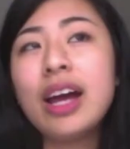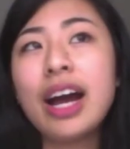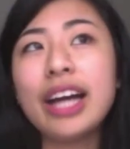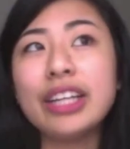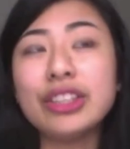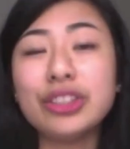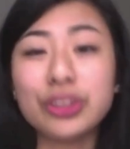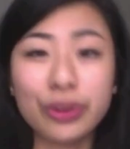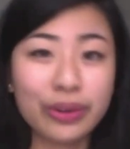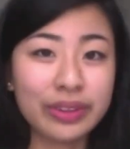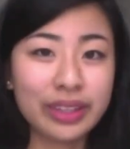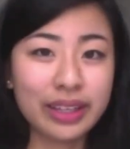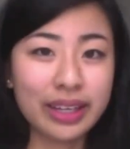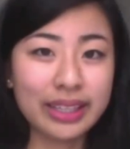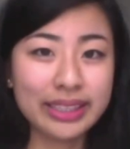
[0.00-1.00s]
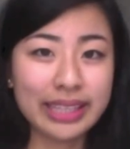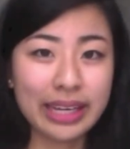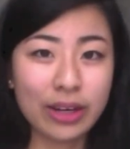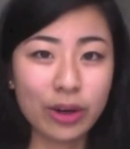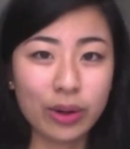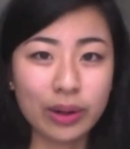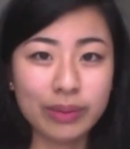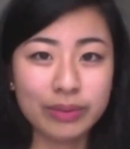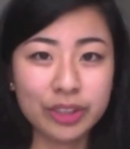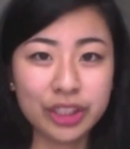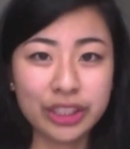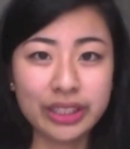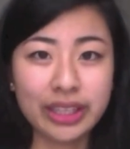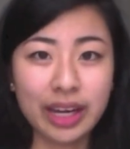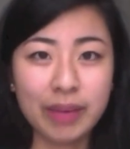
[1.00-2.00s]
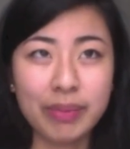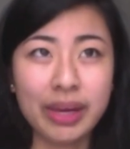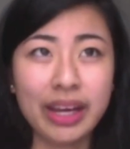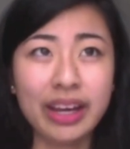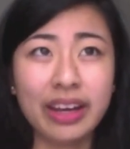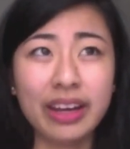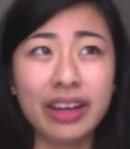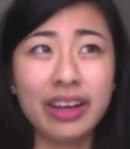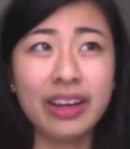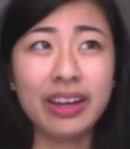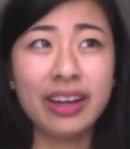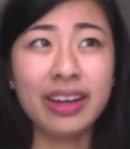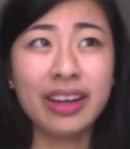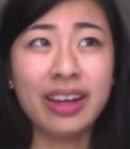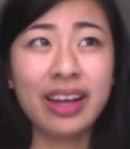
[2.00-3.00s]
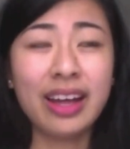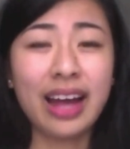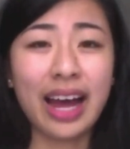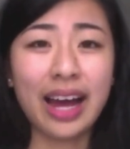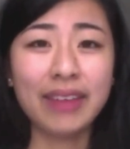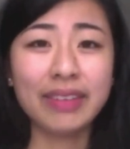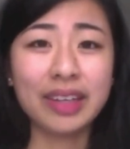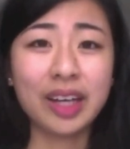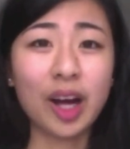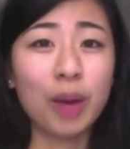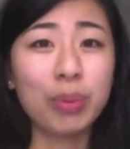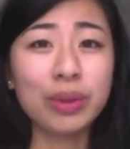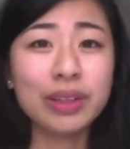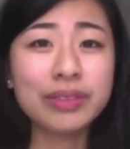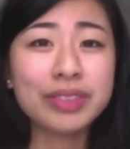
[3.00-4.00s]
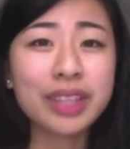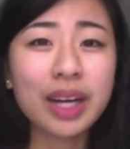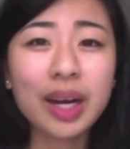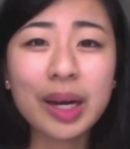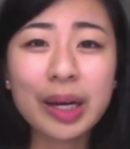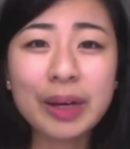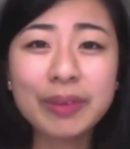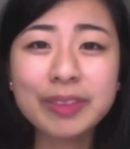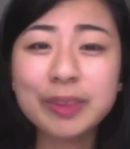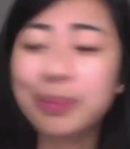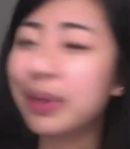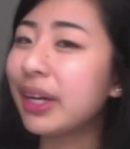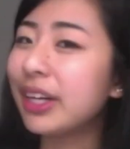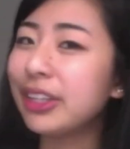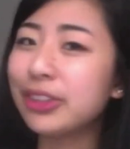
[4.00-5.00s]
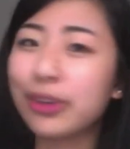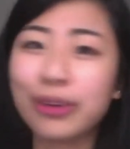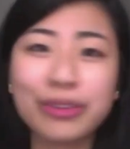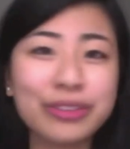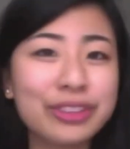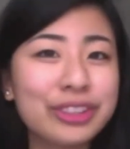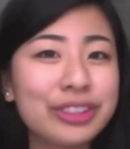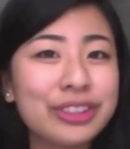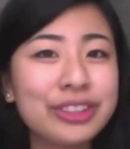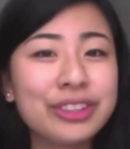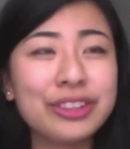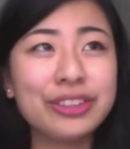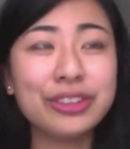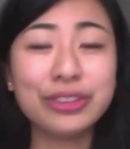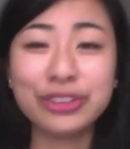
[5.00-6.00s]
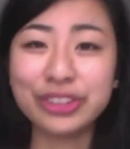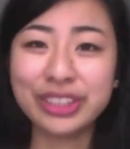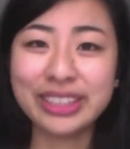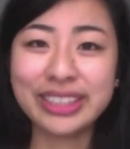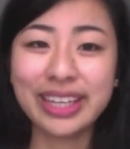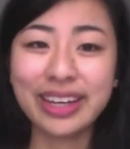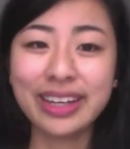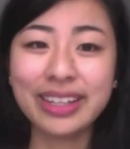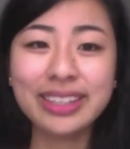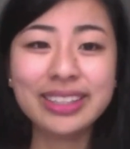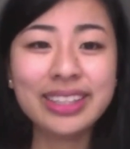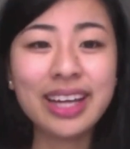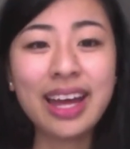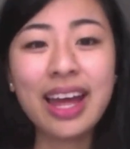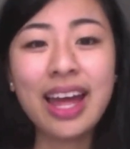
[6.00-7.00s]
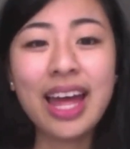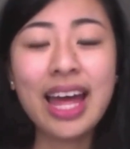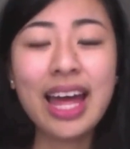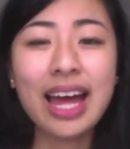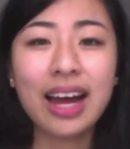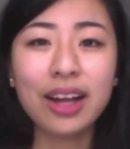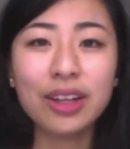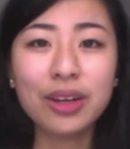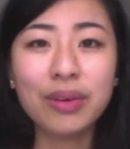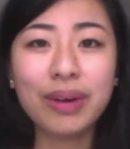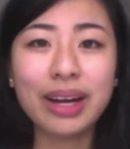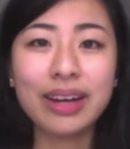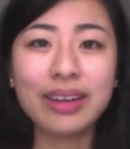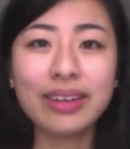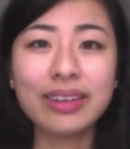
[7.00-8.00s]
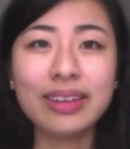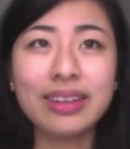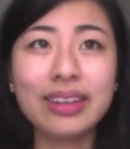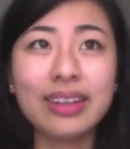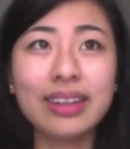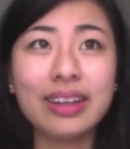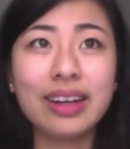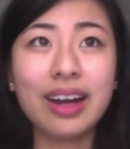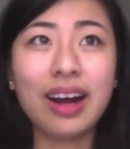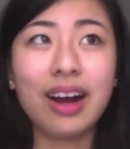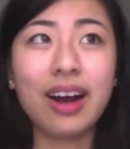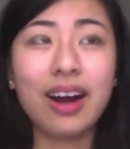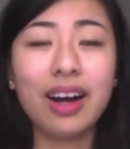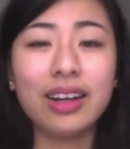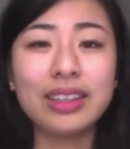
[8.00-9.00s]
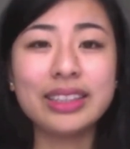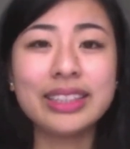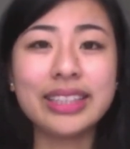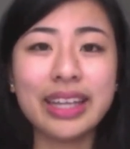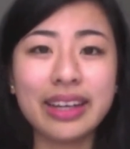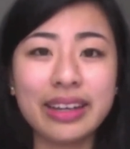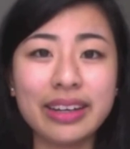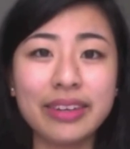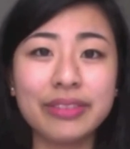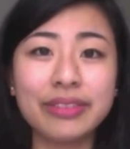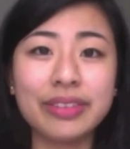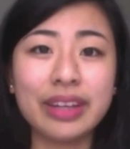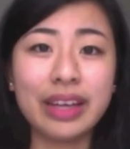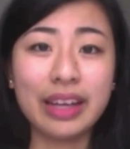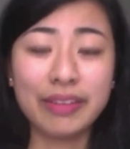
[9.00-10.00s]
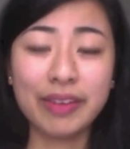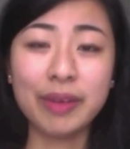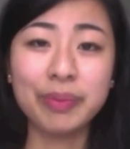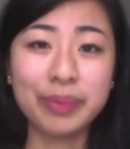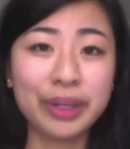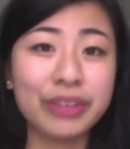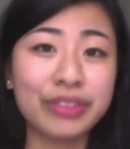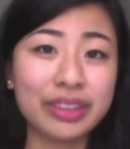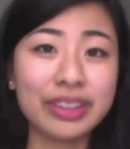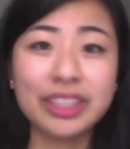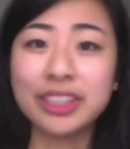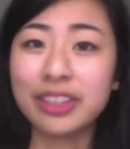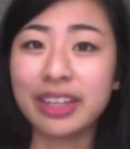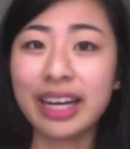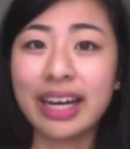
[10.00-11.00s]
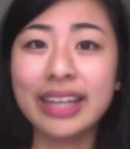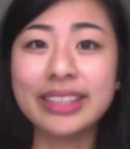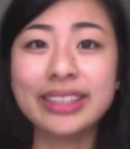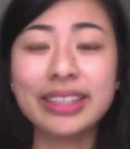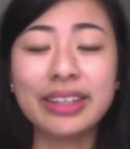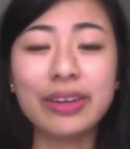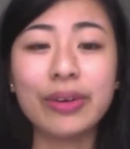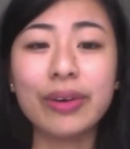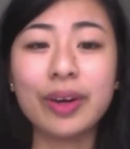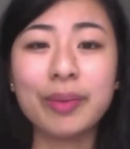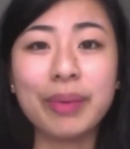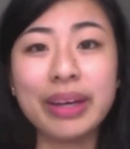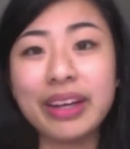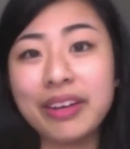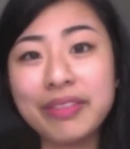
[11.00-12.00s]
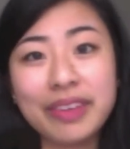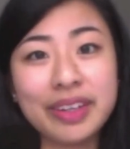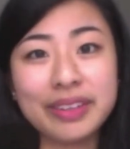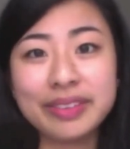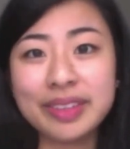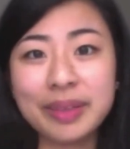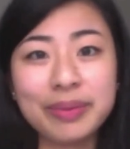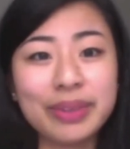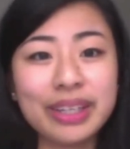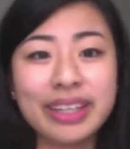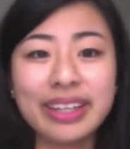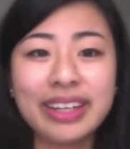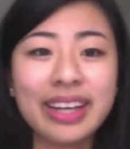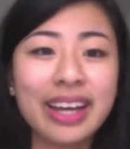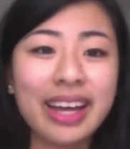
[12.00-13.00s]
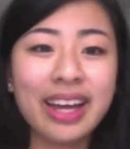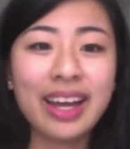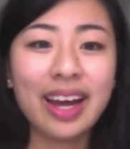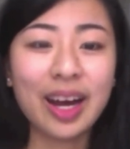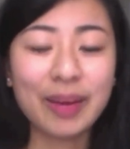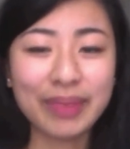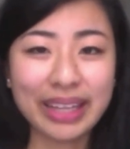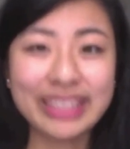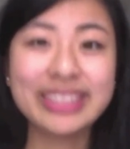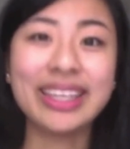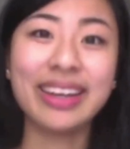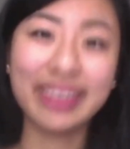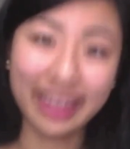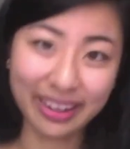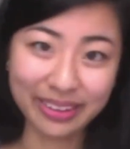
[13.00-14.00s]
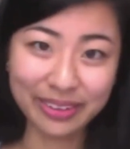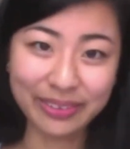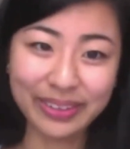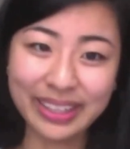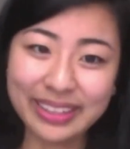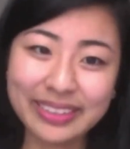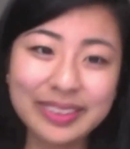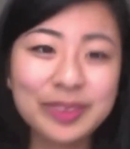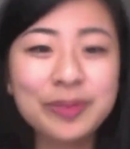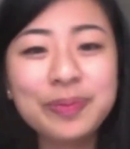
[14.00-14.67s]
I don't think I say OMG. I may have a couple of times, but I don't usually say it. LOL, I'll say it if I'm being really sarcastic or making fun of someone that said LOL.